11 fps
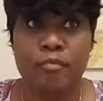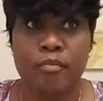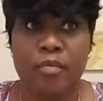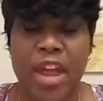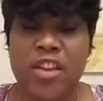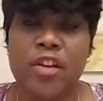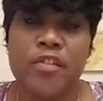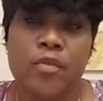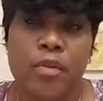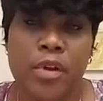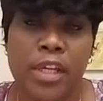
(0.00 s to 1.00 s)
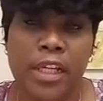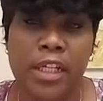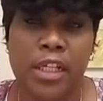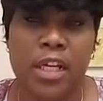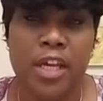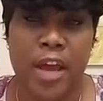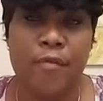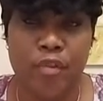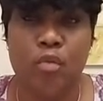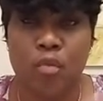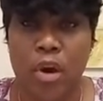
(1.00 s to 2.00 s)
that doesn't really give
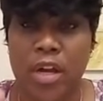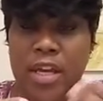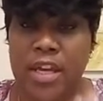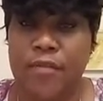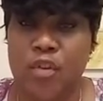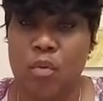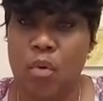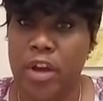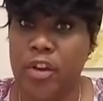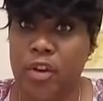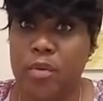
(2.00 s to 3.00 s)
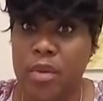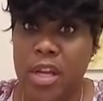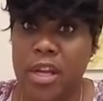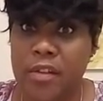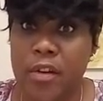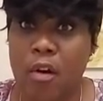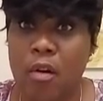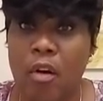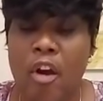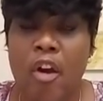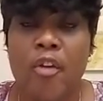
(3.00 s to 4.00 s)
you what you need to
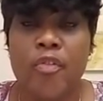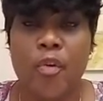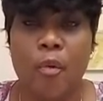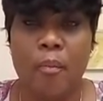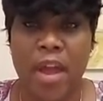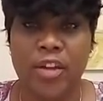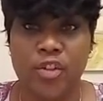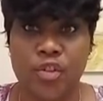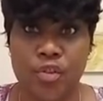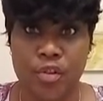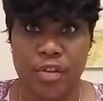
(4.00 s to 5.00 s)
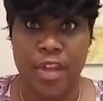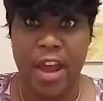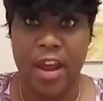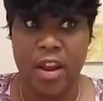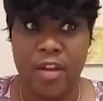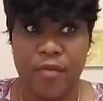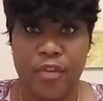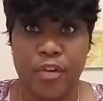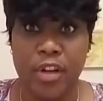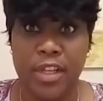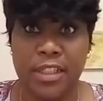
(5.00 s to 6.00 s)
know. So make sure that if
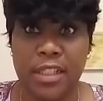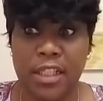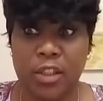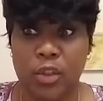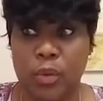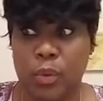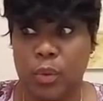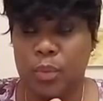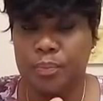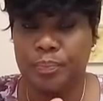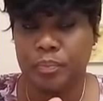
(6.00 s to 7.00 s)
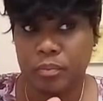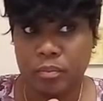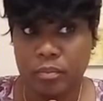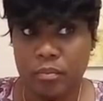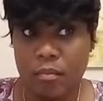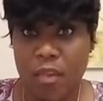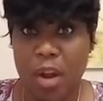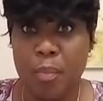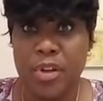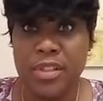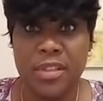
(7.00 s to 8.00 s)
you're listening to a
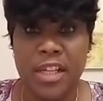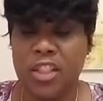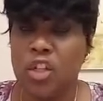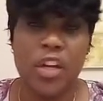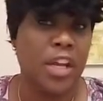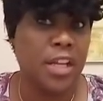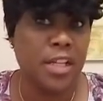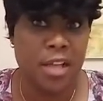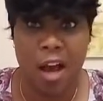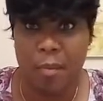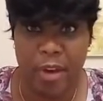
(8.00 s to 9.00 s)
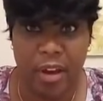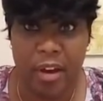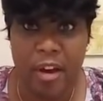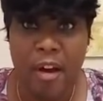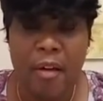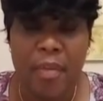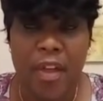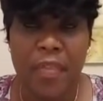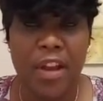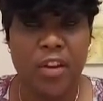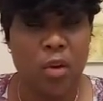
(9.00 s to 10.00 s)
presentation on any topic, that
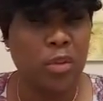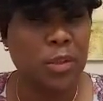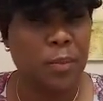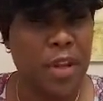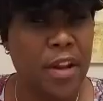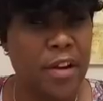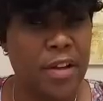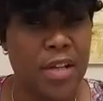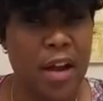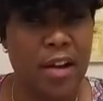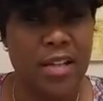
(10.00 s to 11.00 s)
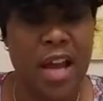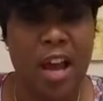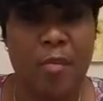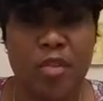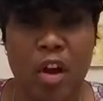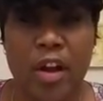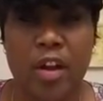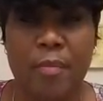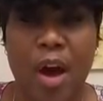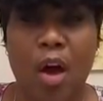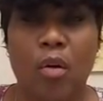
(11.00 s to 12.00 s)
they don't spend their entire time talking
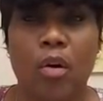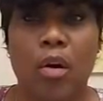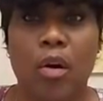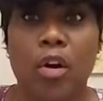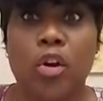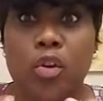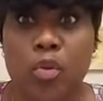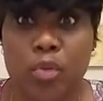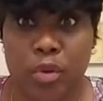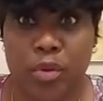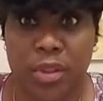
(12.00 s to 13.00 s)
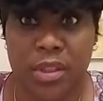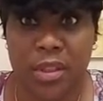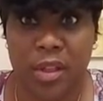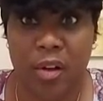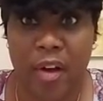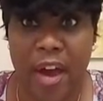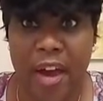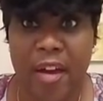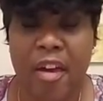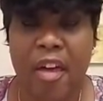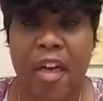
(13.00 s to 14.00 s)
about gurus,
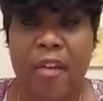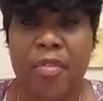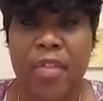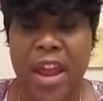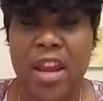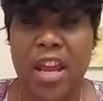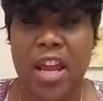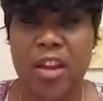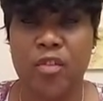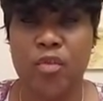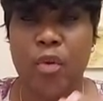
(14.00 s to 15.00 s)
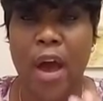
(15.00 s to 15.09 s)
okay? They need to